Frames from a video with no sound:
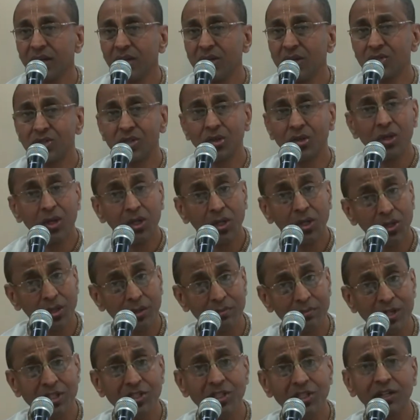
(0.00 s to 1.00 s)
So in the
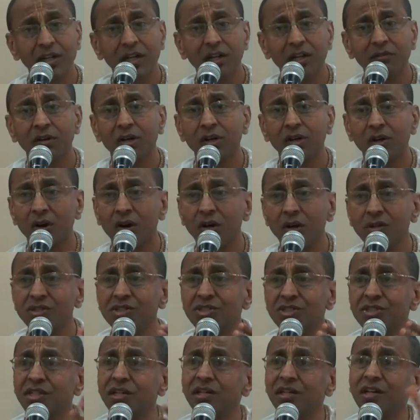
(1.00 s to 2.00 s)
material world,
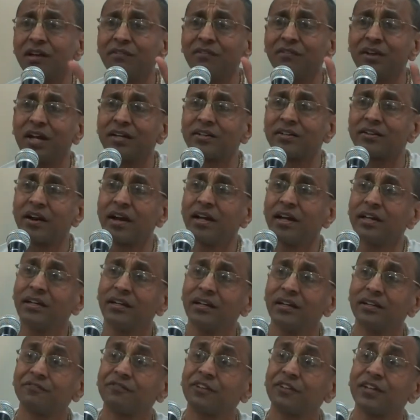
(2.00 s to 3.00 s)
constantly we are
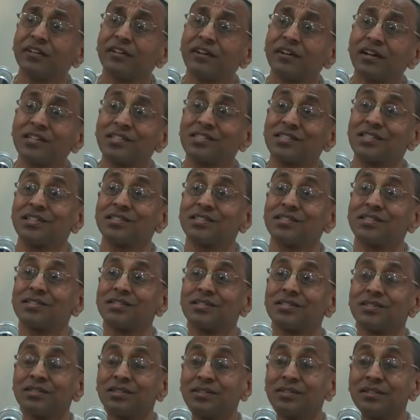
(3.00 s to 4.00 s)
trying different
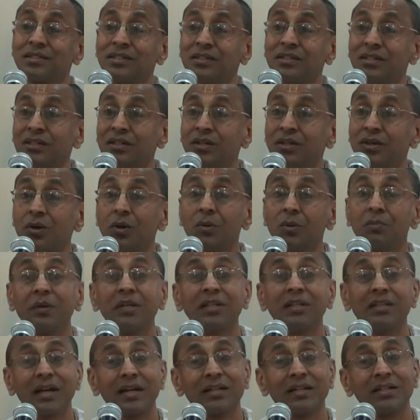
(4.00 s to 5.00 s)
rasas,
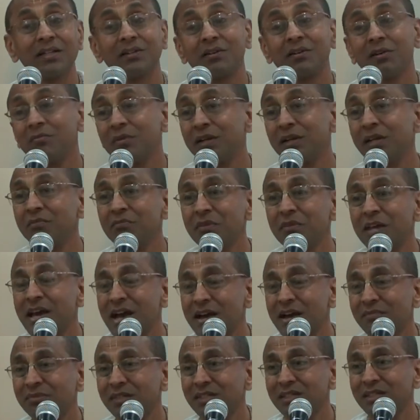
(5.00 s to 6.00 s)
hoping that it will bring me
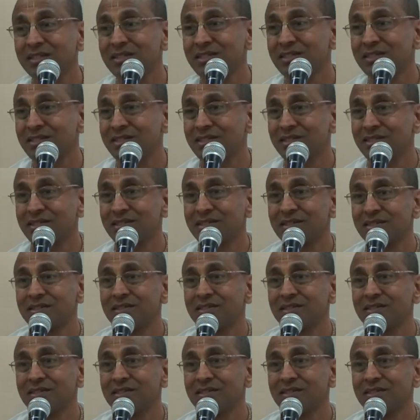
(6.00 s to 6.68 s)
happiness.